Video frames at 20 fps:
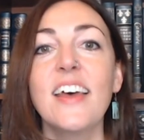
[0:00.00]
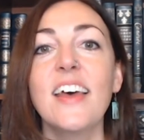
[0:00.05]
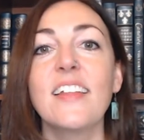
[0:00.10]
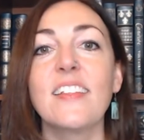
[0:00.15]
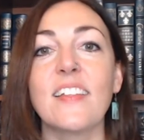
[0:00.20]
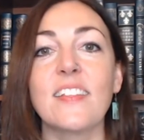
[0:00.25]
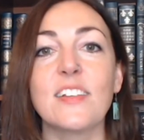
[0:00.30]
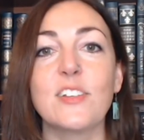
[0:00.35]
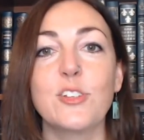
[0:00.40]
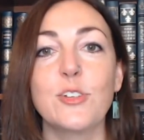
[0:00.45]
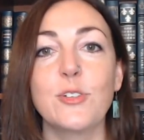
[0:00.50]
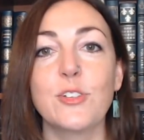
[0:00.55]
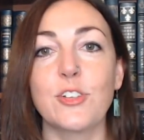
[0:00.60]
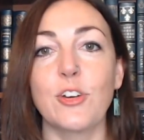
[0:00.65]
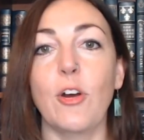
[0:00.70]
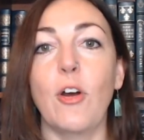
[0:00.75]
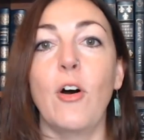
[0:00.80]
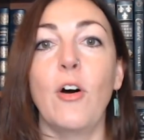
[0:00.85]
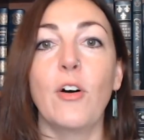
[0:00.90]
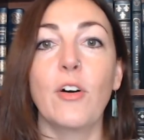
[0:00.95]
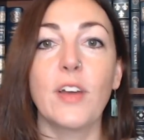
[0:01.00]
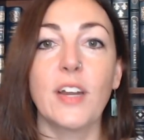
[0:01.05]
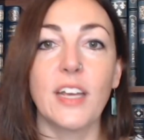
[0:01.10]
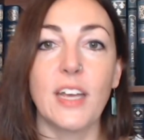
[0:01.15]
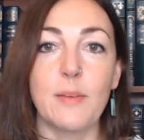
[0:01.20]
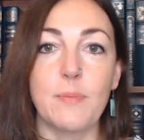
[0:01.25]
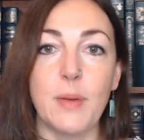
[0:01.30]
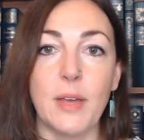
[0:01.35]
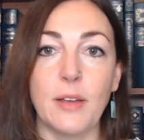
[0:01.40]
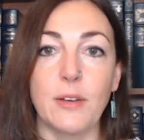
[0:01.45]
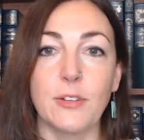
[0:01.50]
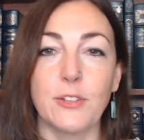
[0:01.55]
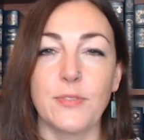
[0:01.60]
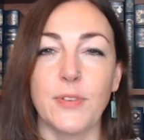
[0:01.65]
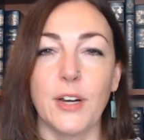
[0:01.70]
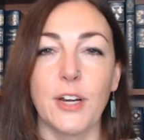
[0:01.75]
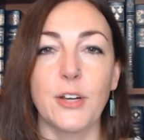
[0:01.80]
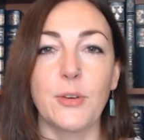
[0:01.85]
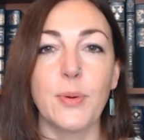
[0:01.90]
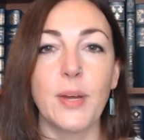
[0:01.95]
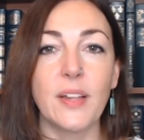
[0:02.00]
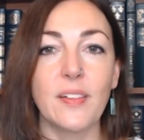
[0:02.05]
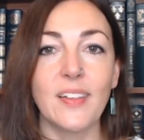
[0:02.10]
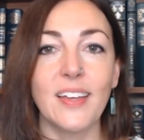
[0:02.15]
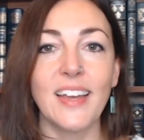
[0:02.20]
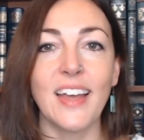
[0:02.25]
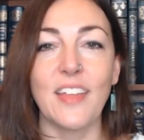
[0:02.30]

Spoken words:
then the students are all going to get bingos very quickly